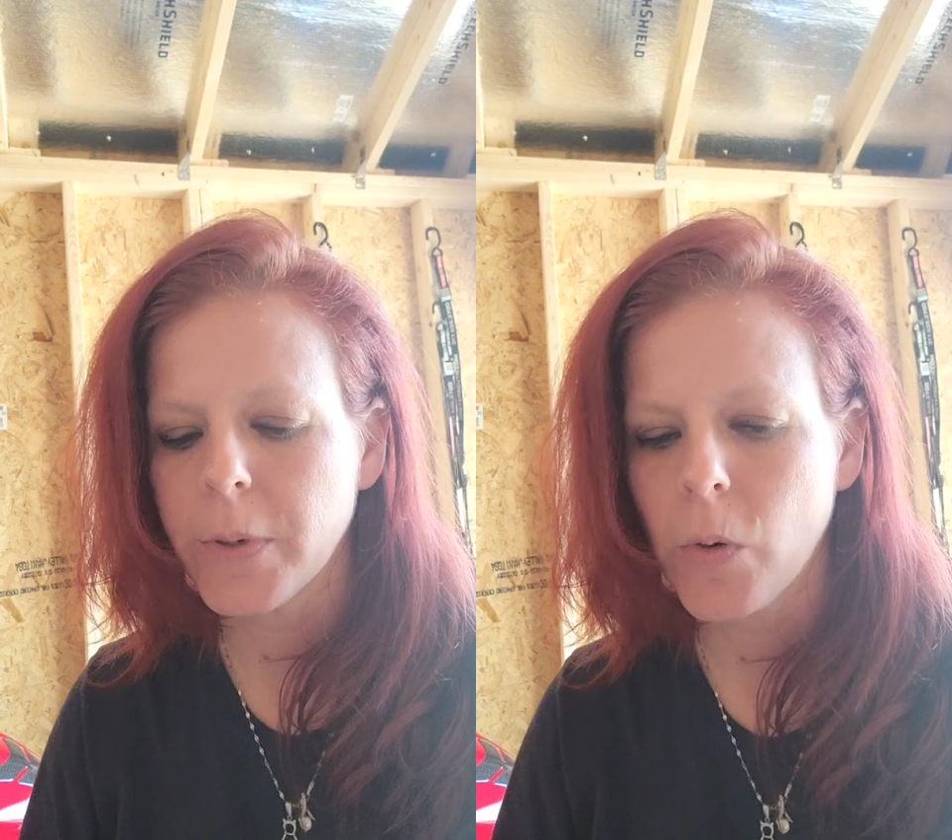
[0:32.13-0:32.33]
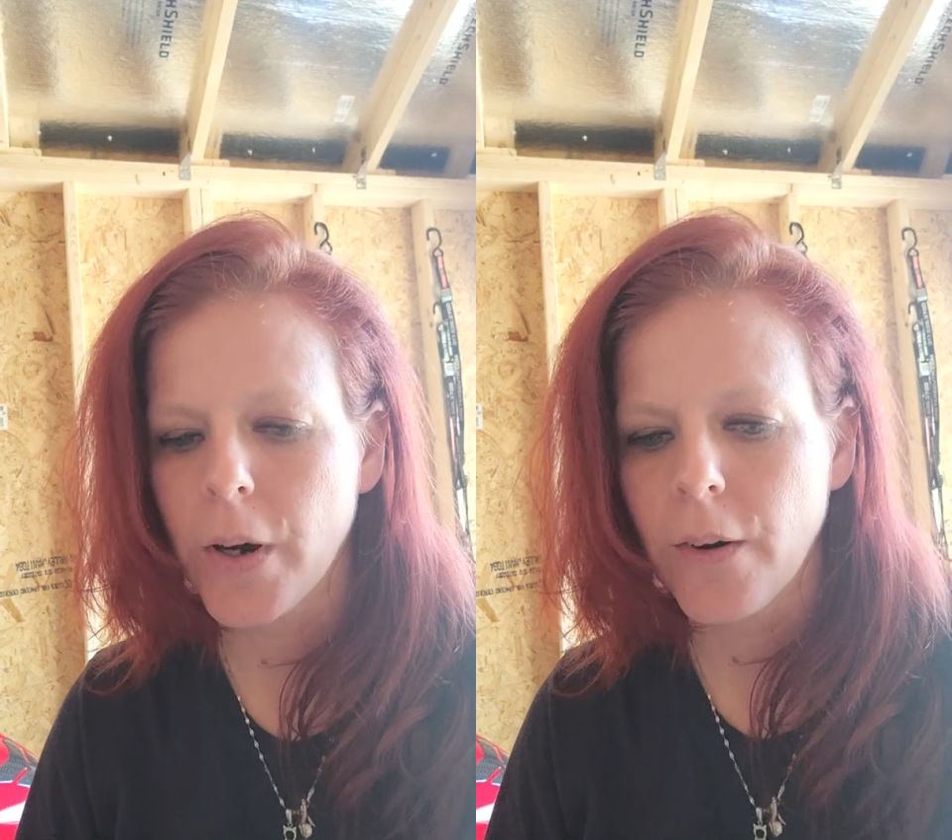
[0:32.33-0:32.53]

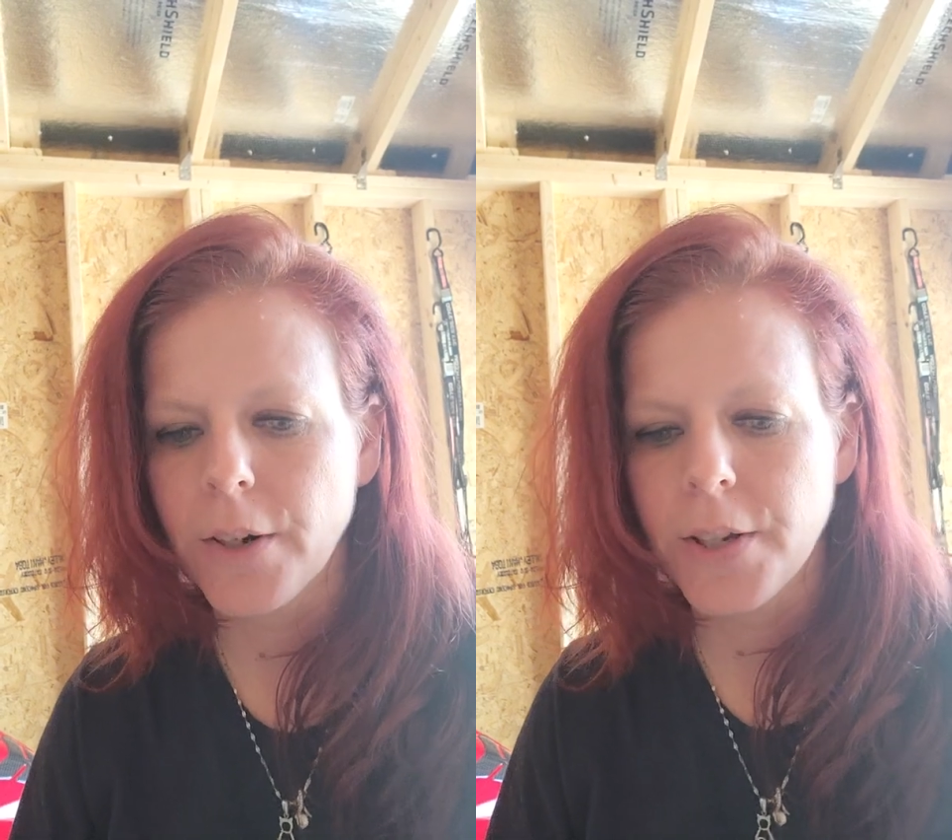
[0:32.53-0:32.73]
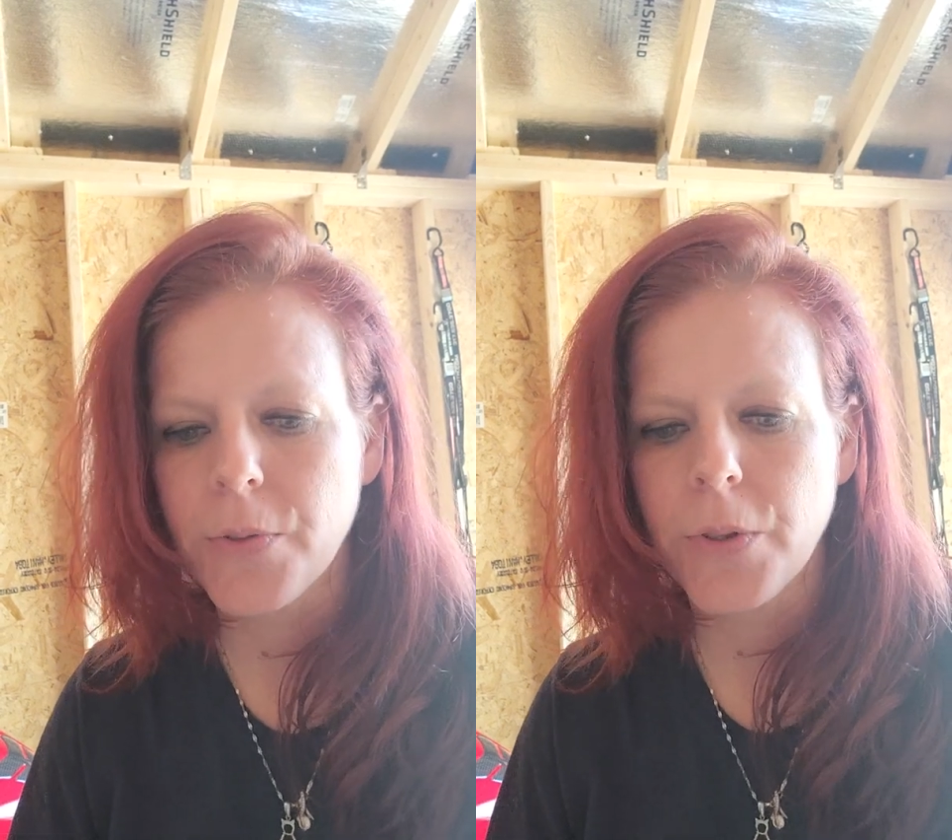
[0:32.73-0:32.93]
quite
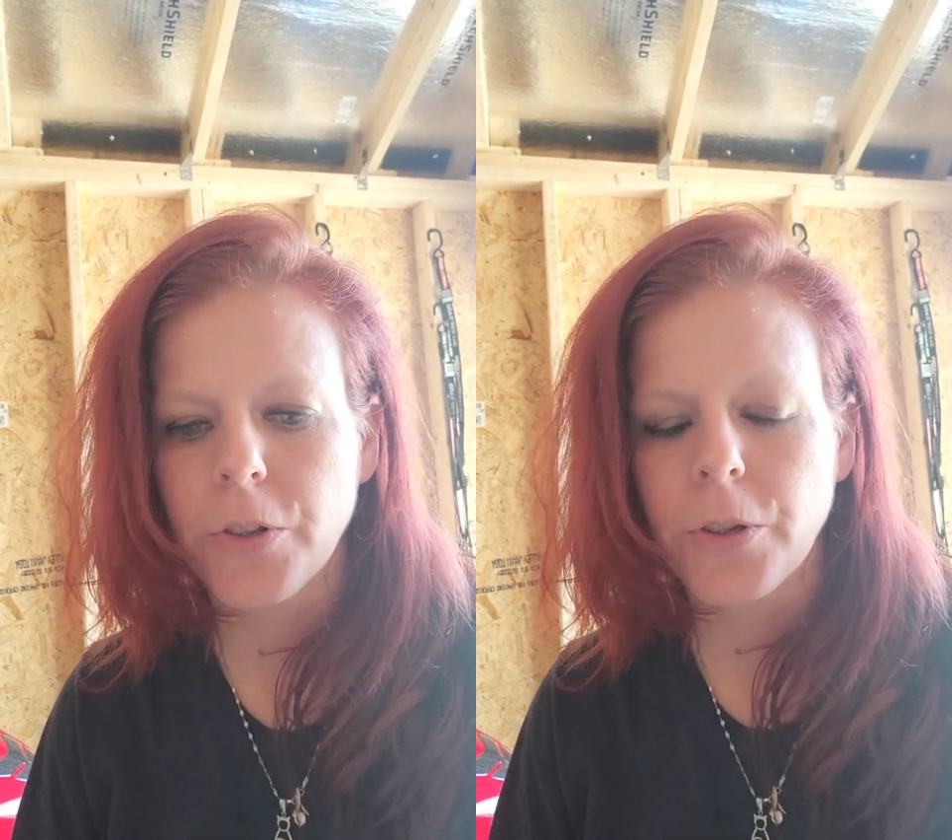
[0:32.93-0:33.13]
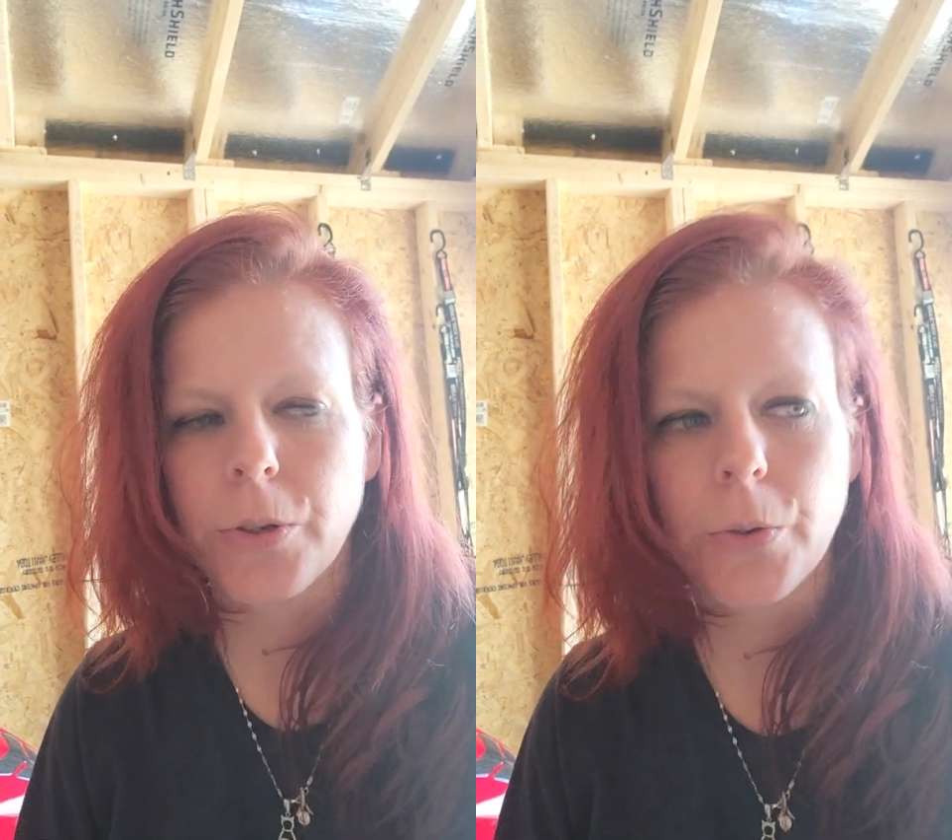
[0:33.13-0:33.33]
honest with
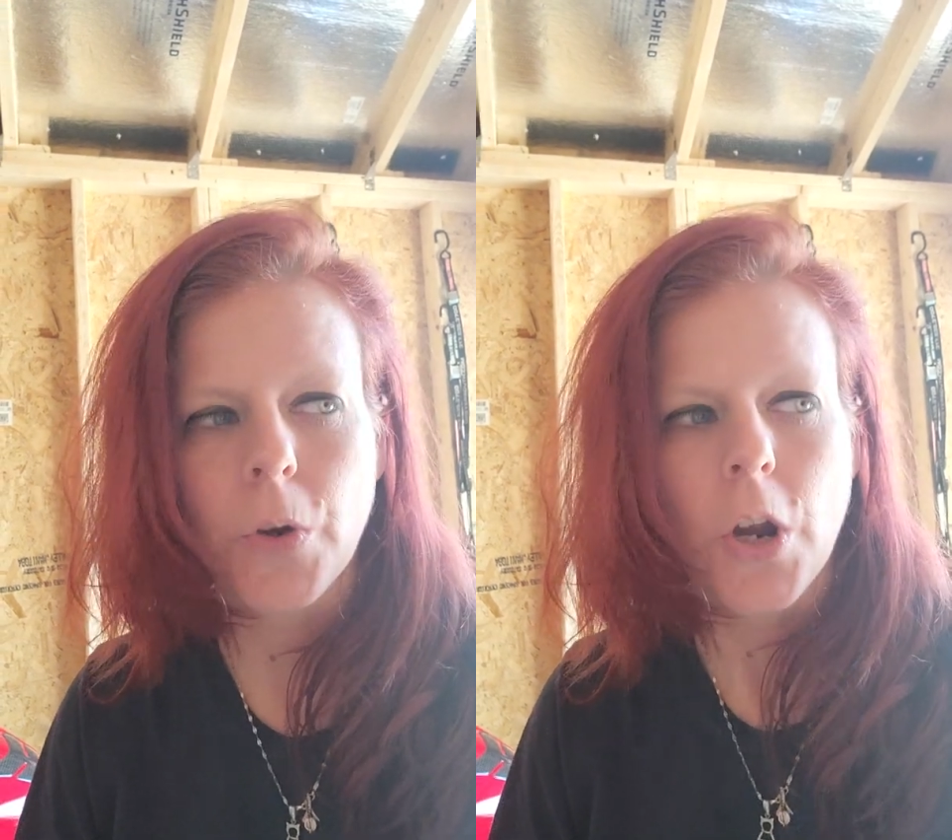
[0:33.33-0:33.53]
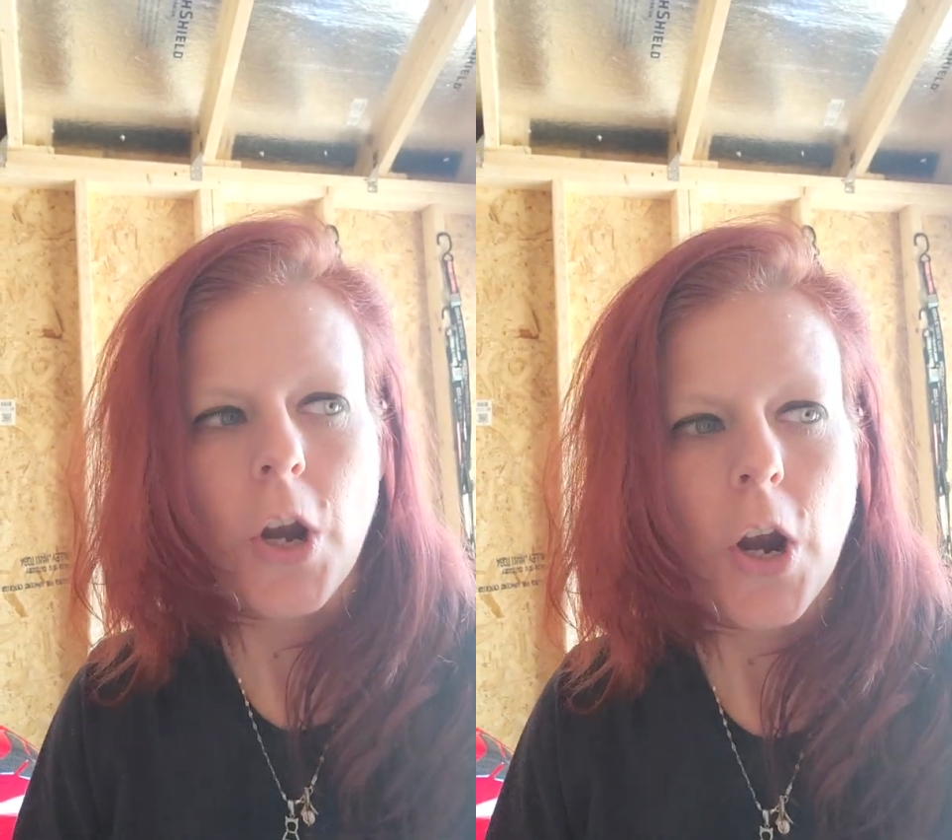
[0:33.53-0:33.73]
you,
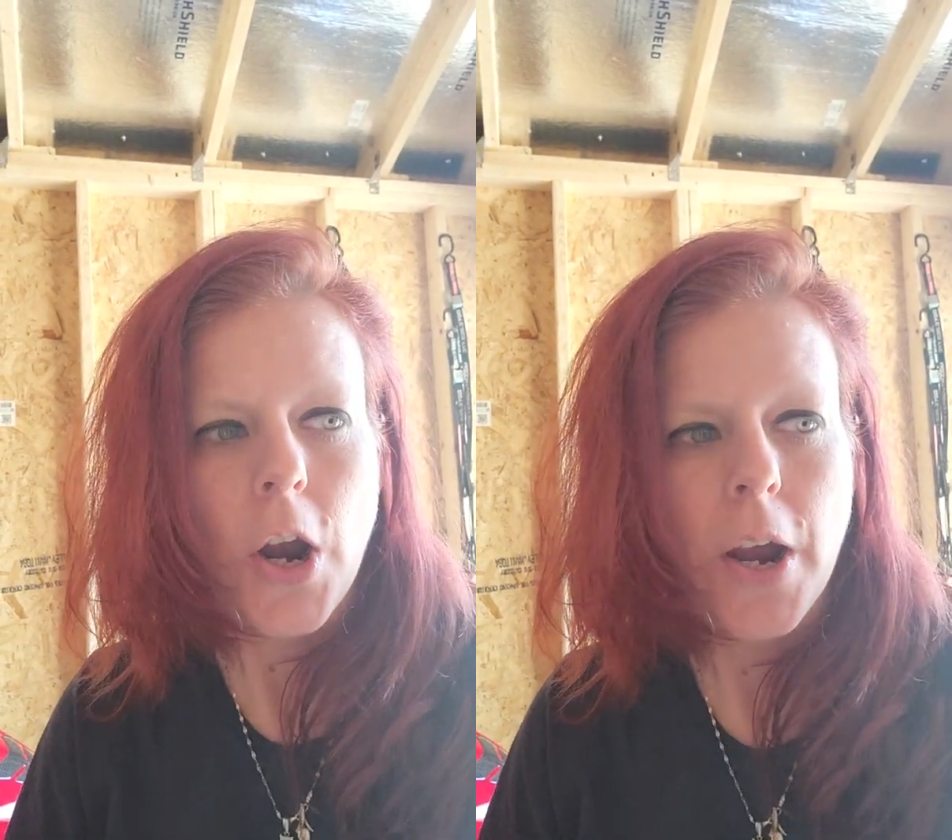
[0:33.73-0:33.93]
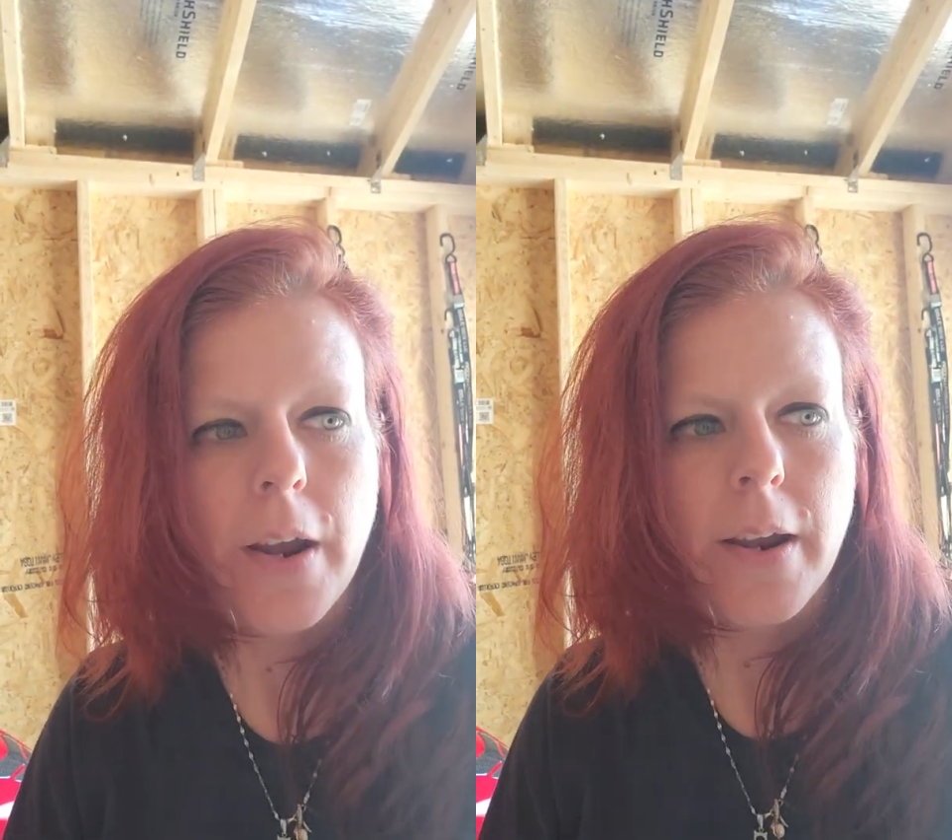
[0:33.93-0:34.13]

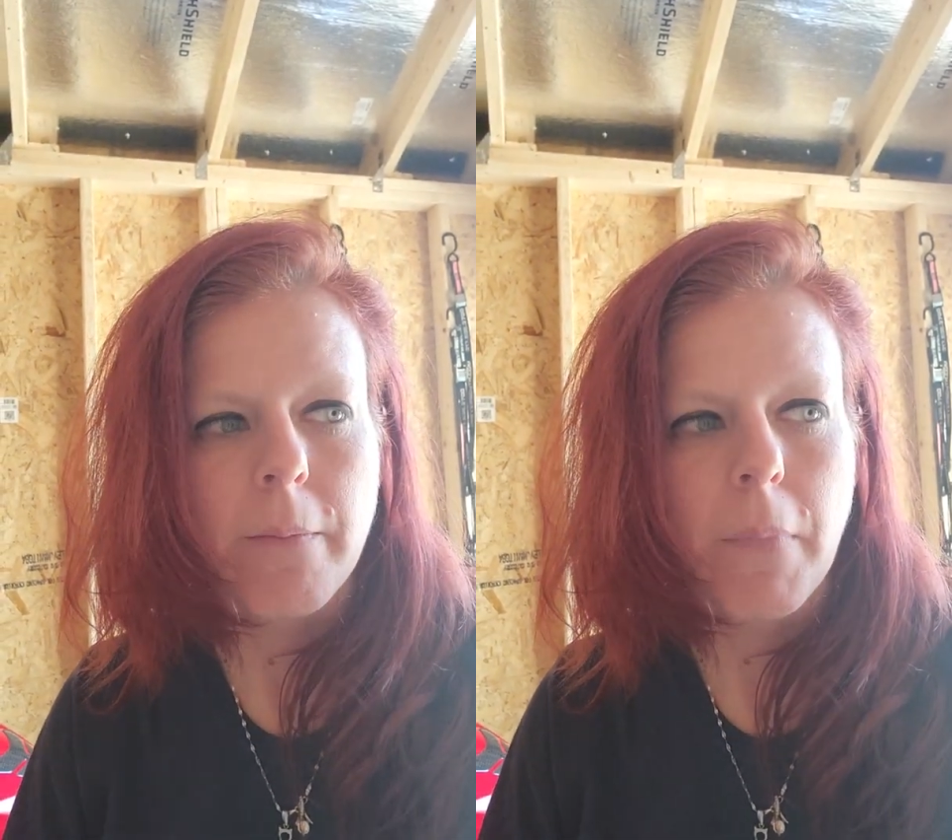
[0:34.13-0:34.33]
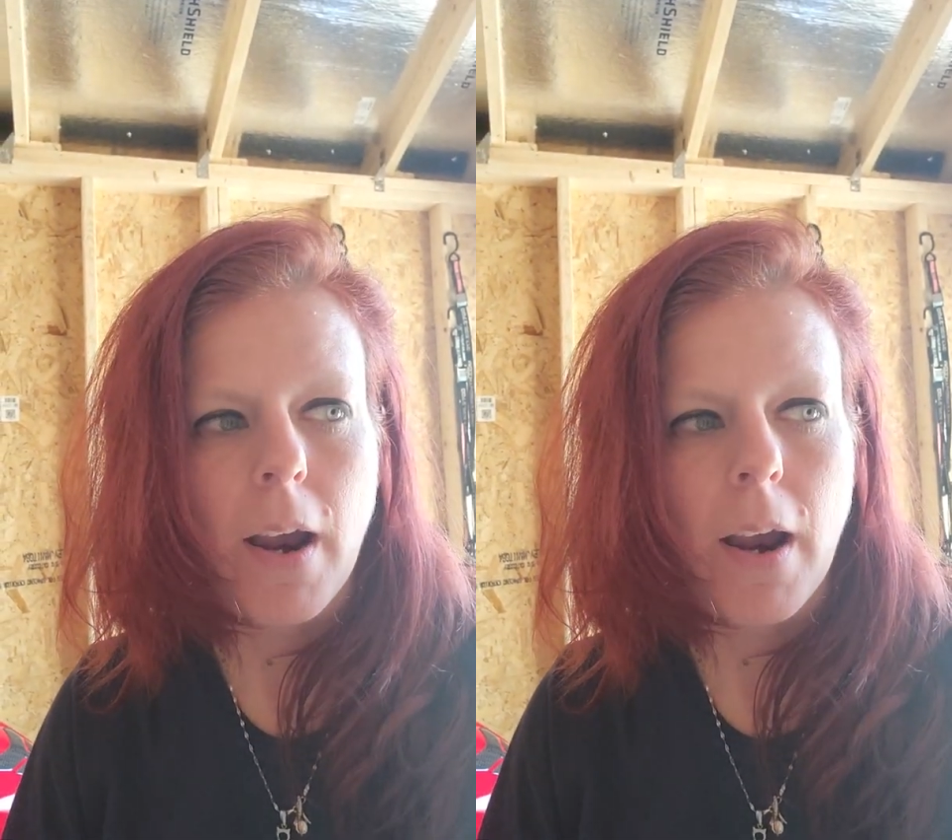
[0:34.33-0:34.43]
I